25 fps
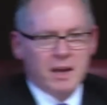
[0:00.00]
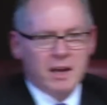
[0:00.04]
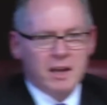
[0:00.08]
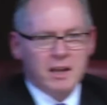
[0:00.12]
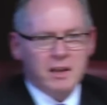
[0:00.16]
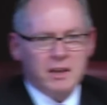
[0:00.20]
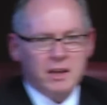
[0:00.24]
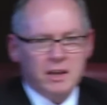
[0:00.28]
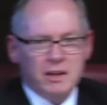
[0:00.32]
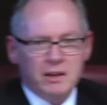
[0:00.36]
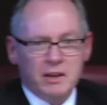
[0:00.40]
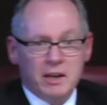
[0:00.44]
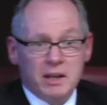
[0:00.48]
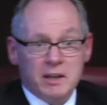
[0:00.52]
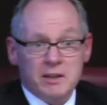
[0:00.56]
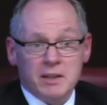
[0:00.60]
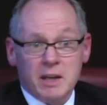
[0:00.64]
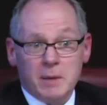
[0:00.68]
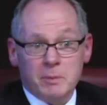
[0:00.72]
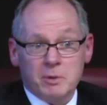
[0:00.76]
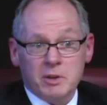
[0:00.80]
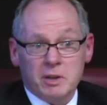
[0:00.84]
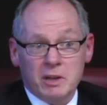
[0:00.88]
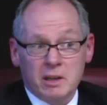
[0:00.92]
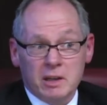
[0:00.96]
The
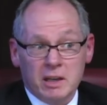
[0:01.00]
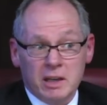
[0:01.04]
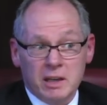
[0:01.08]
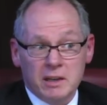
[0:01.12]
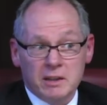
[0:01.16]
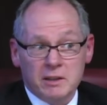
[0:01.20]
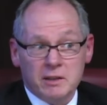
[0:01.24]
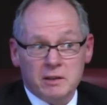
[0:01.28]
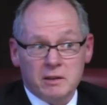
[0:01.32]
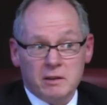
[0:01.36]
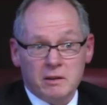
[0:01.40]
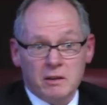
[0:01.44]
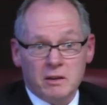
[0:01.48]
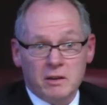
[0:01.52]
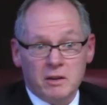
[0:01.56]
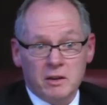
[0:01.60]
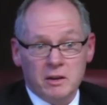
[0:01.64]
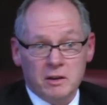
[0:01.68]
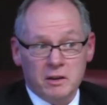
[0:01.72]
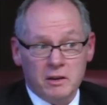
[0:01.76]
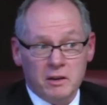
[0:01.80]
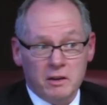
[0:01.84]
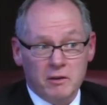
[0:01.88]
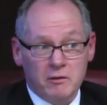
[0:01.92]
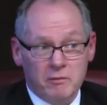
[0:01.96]
exception is
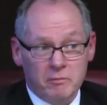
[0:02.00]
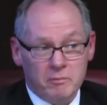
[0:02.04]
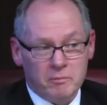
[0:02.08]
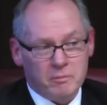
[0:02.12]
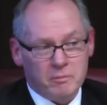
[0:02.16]
the